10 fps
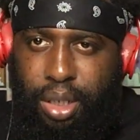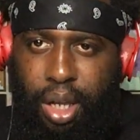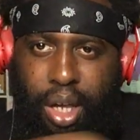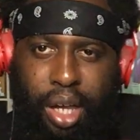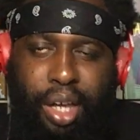
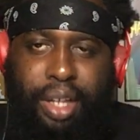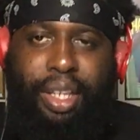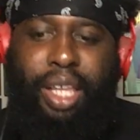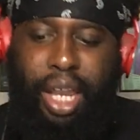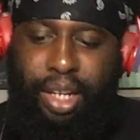Uh,
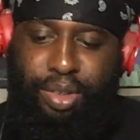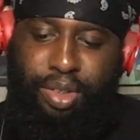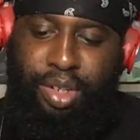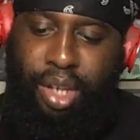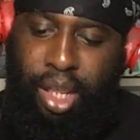got
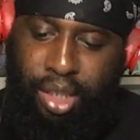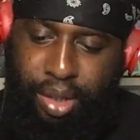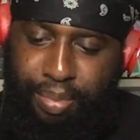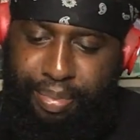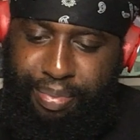
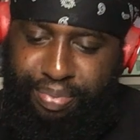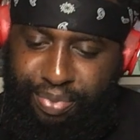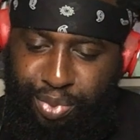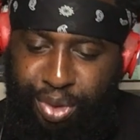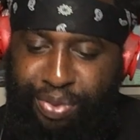another
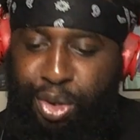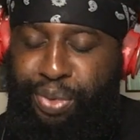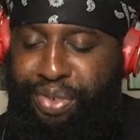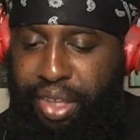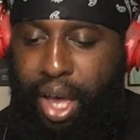review
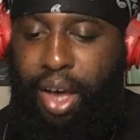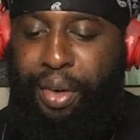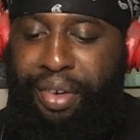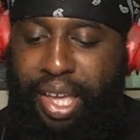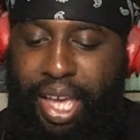for y'all